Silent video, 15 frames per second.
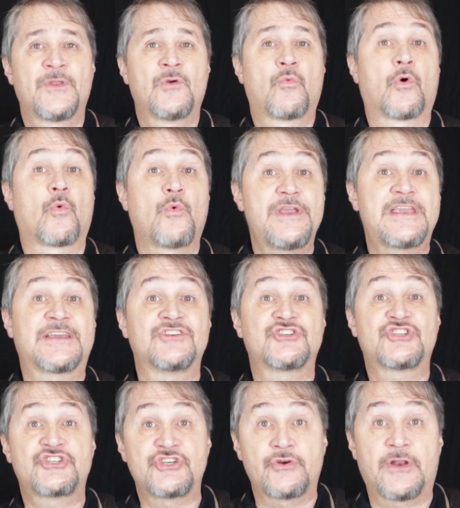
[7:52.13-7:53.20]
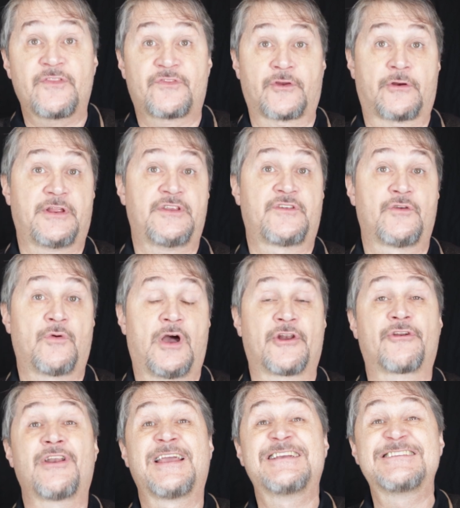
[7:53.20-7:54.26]
where we can shoot at
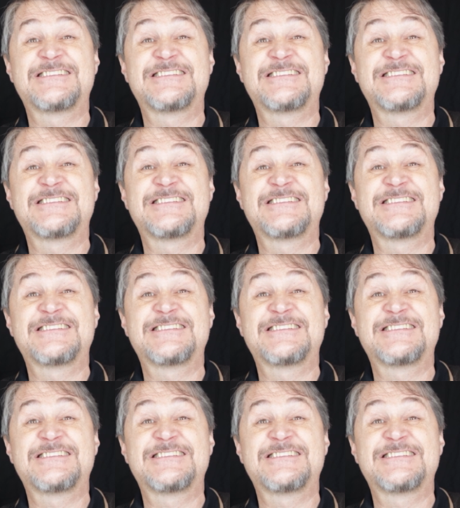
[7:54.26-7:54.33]
3200,